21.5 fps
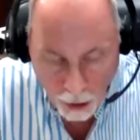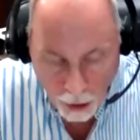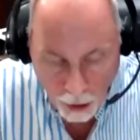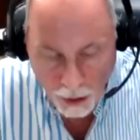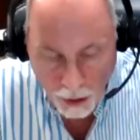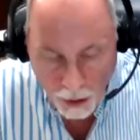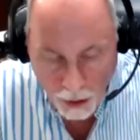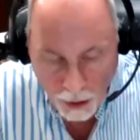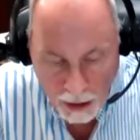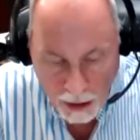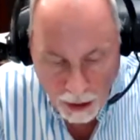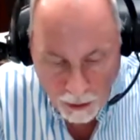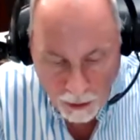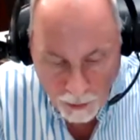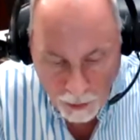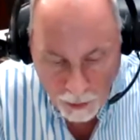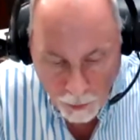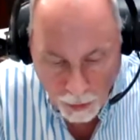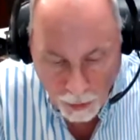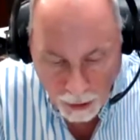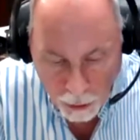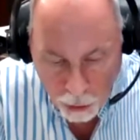of Gethsemane
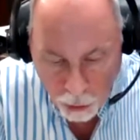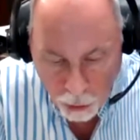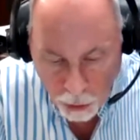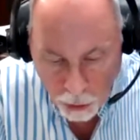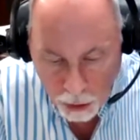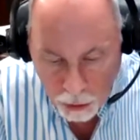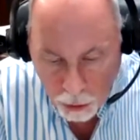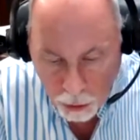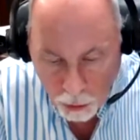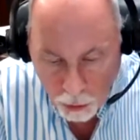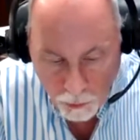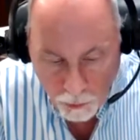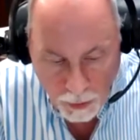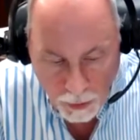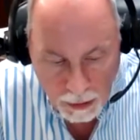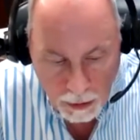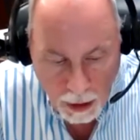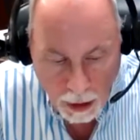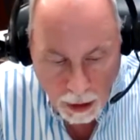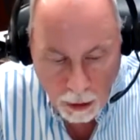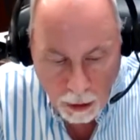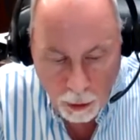by Judas, who had
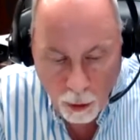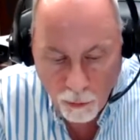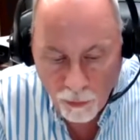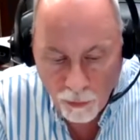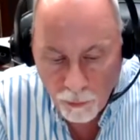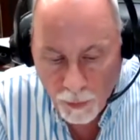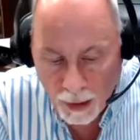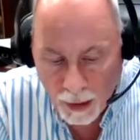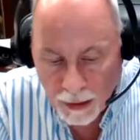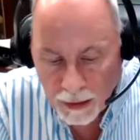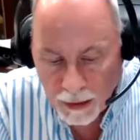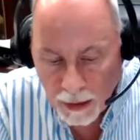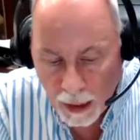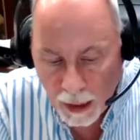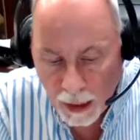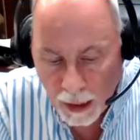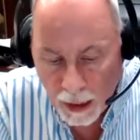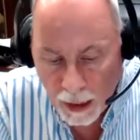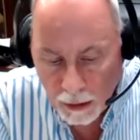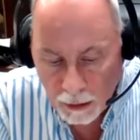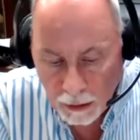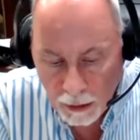taken over by
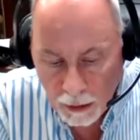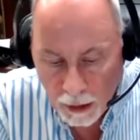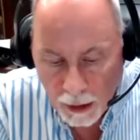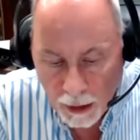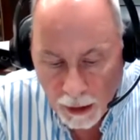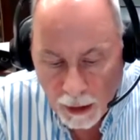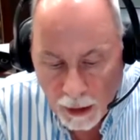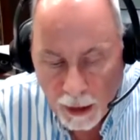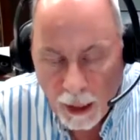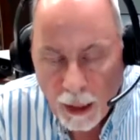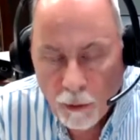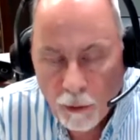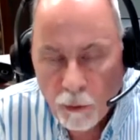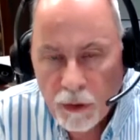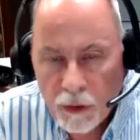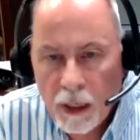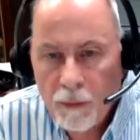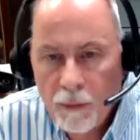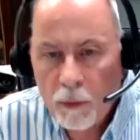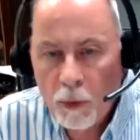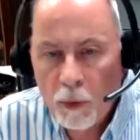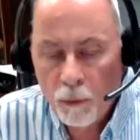Satan, received
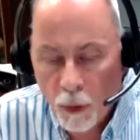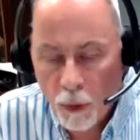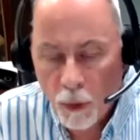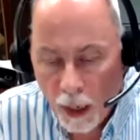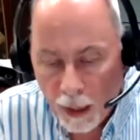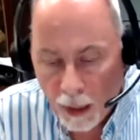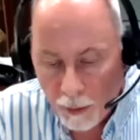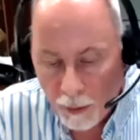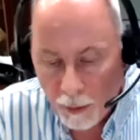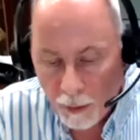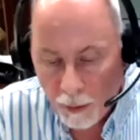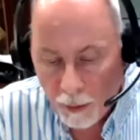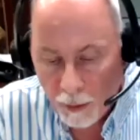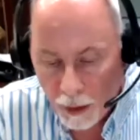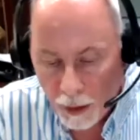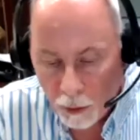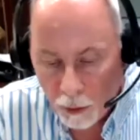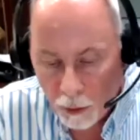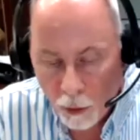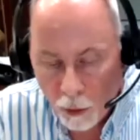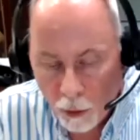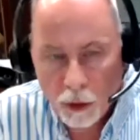a bribe in
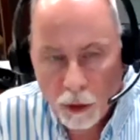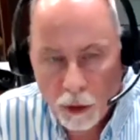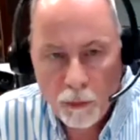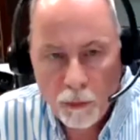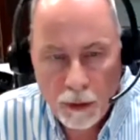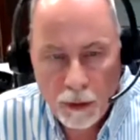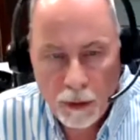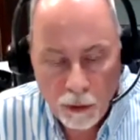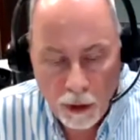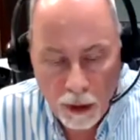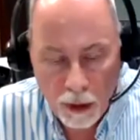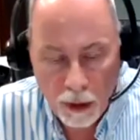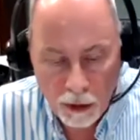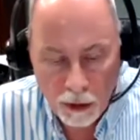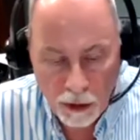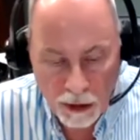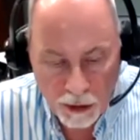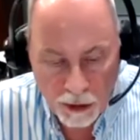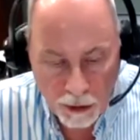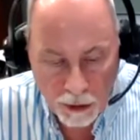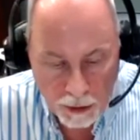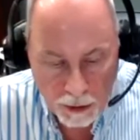order to betray
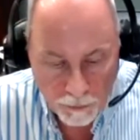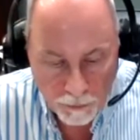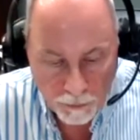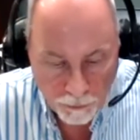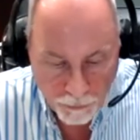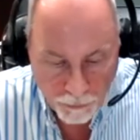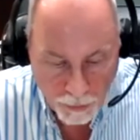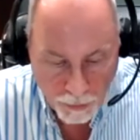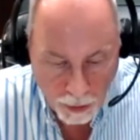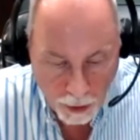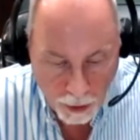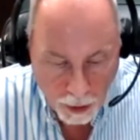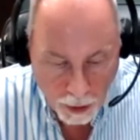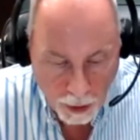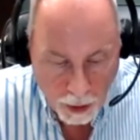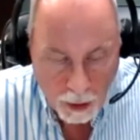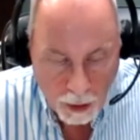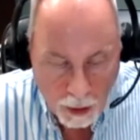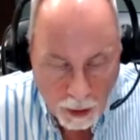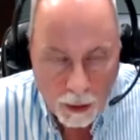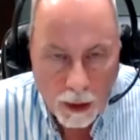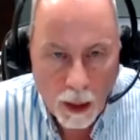Jesus.
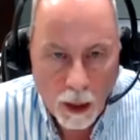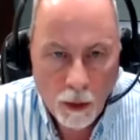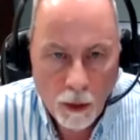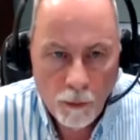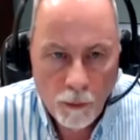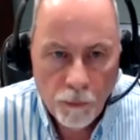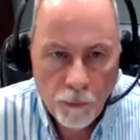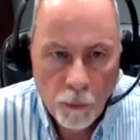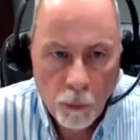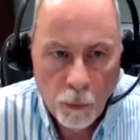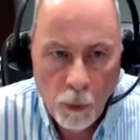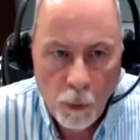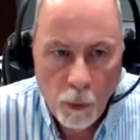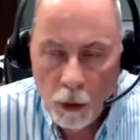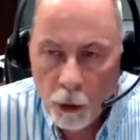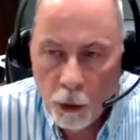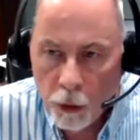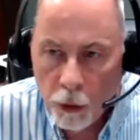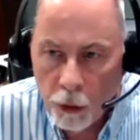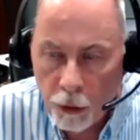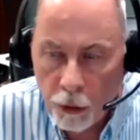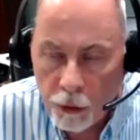Now,
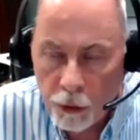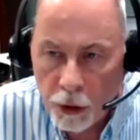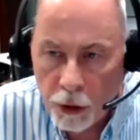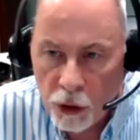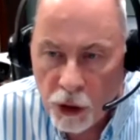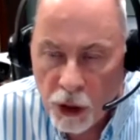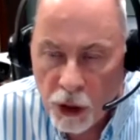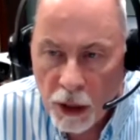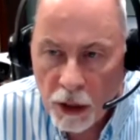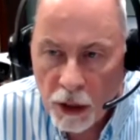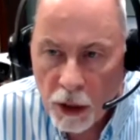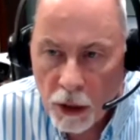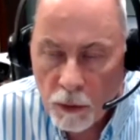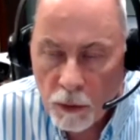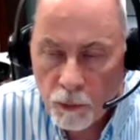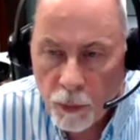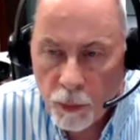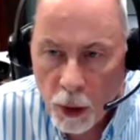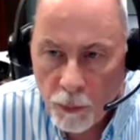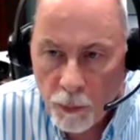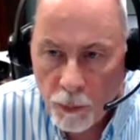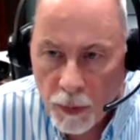learned that Jesus
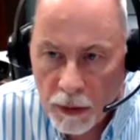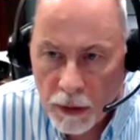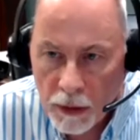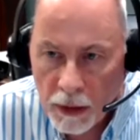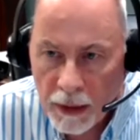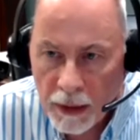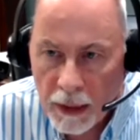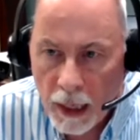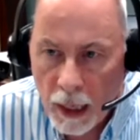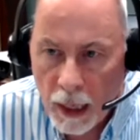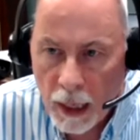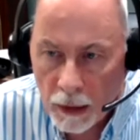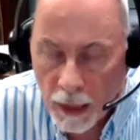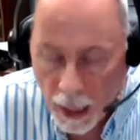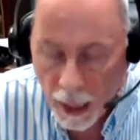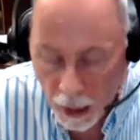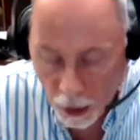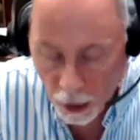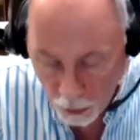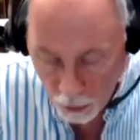purposely allowed